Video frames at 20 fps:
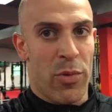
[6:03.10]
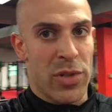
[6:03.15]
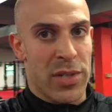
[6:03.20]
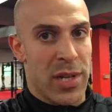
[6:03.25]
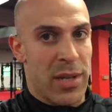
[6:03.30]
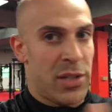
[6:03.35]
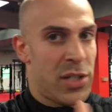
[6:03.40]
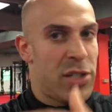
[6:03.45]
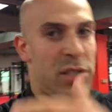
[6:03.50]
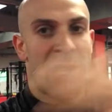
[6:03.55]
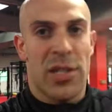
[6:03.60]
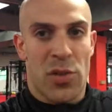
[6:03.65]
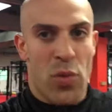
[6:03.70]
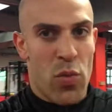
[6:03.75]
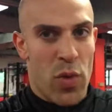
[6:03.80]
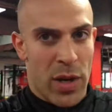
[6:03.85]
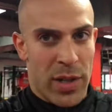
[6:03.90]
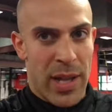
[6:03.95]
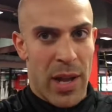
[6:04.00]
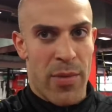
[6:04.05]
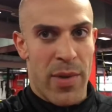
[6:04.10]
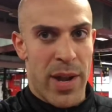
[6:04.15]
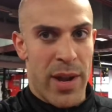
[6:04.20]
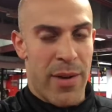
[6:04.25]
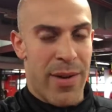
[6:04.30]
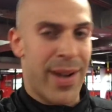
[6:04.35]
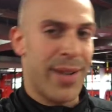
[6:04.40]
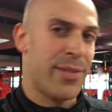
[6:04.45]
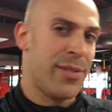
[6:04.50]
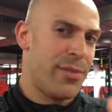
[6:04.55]
all the time. It just doesn't work that way,
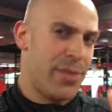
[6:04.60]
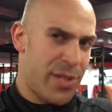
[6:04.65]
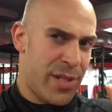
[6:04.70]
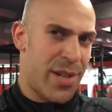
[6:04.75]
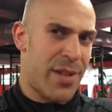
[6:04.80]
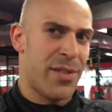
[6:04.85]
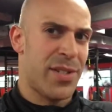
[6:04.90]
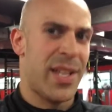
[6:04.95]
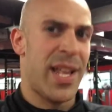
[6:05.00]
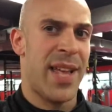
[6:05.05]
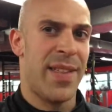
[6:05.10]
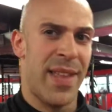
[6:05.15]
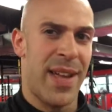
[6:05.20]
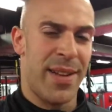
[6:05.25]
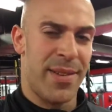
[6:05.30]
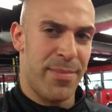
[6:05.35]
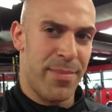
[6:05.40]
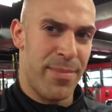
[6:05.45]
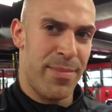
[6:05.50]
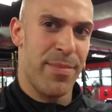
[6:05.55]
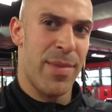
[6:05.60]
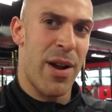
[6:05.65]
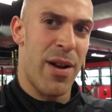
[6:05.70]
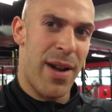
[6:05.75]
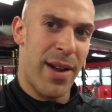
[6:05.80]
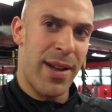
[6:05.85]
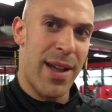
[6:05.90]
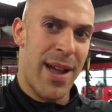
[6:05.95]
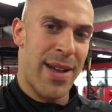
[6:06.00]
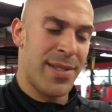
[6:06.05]
all right? So just understand that, all
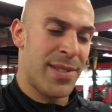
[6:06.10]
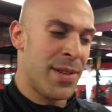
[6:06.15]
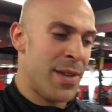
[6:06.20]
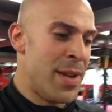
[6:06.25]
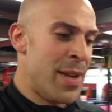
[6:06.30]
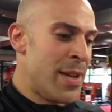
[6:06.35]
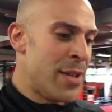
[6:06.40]
right, guys?